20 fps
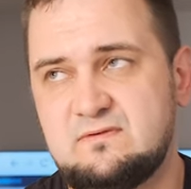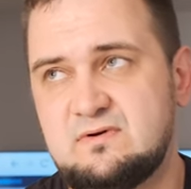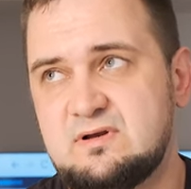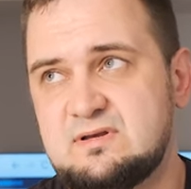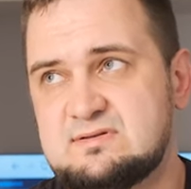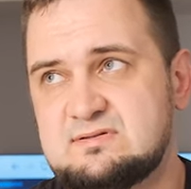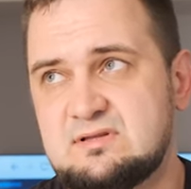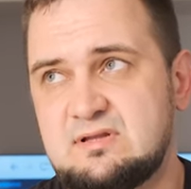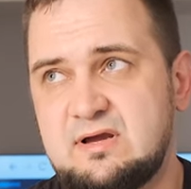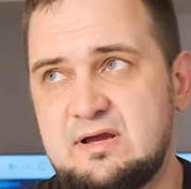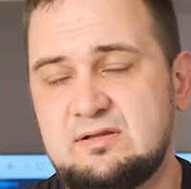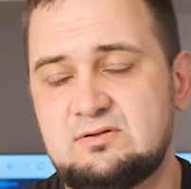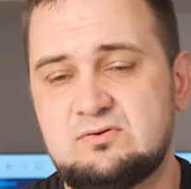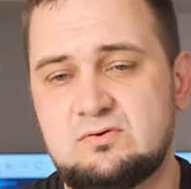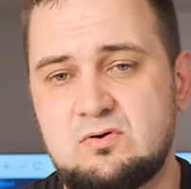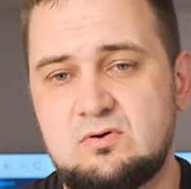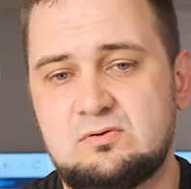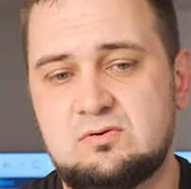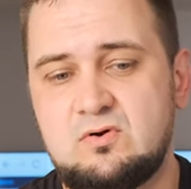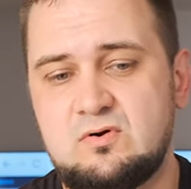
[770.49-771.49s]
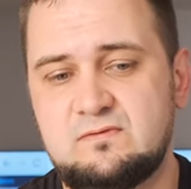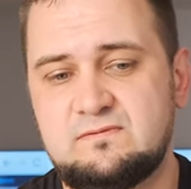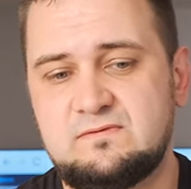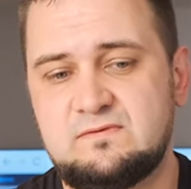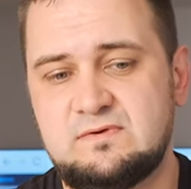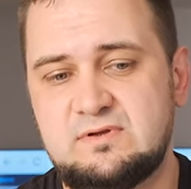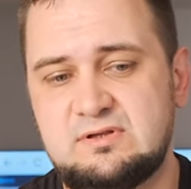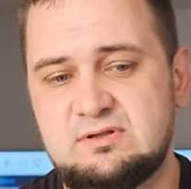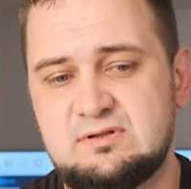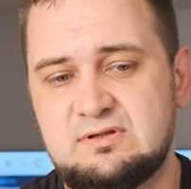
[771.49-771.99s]
a slight roll
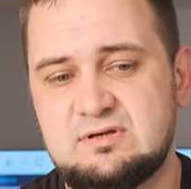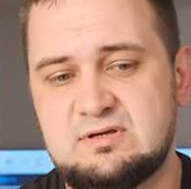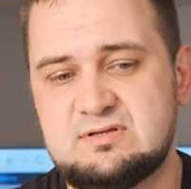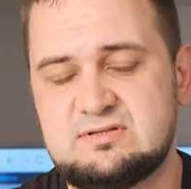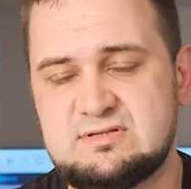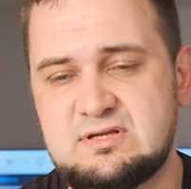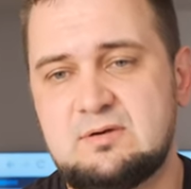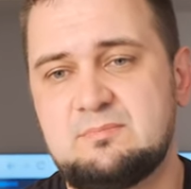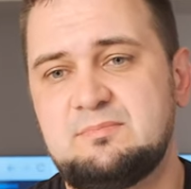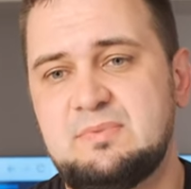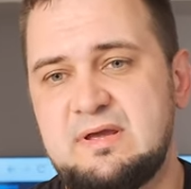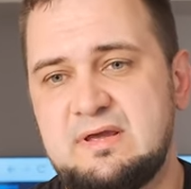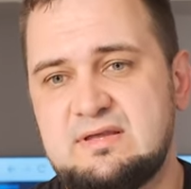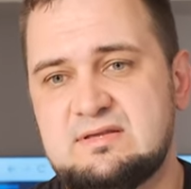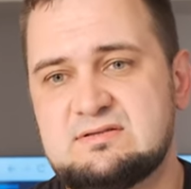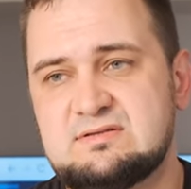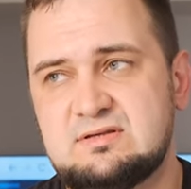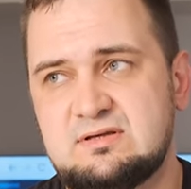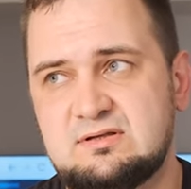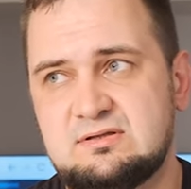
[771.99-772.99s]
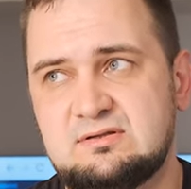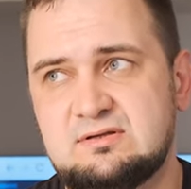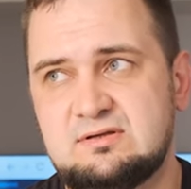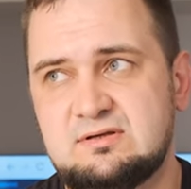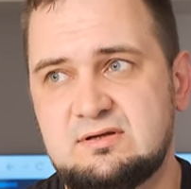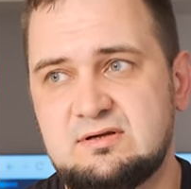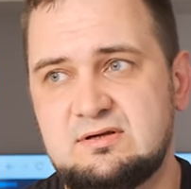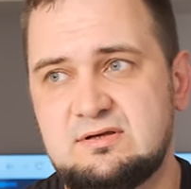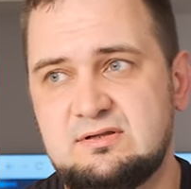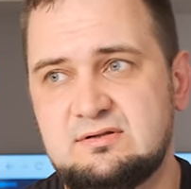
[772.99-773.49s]
off in the sub bass and
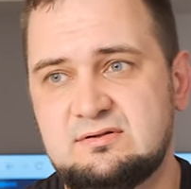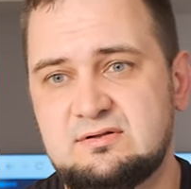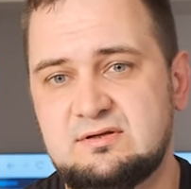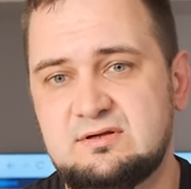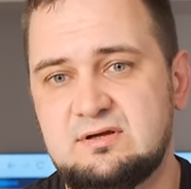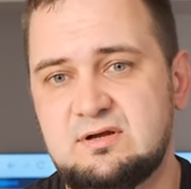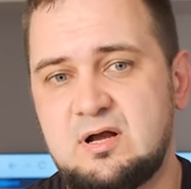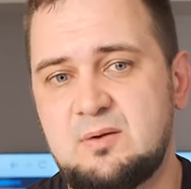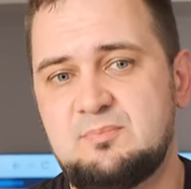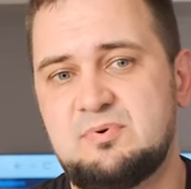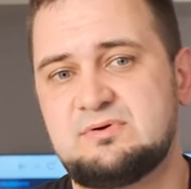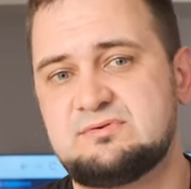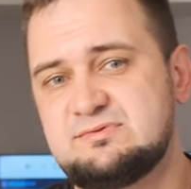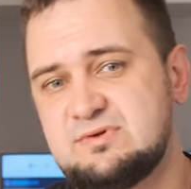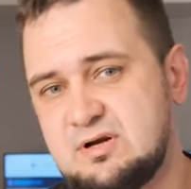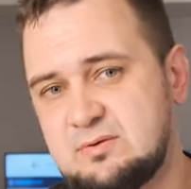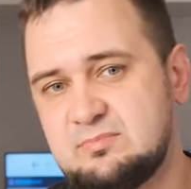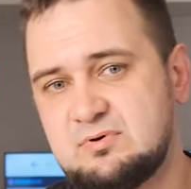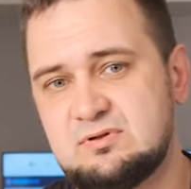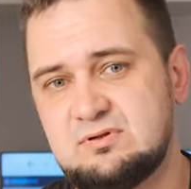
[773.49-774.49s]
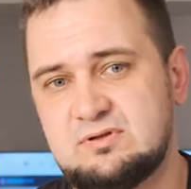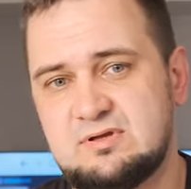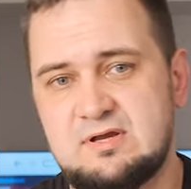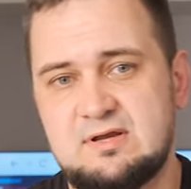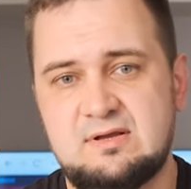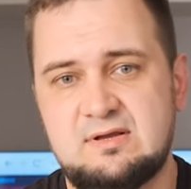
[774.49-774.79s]
in the upper treble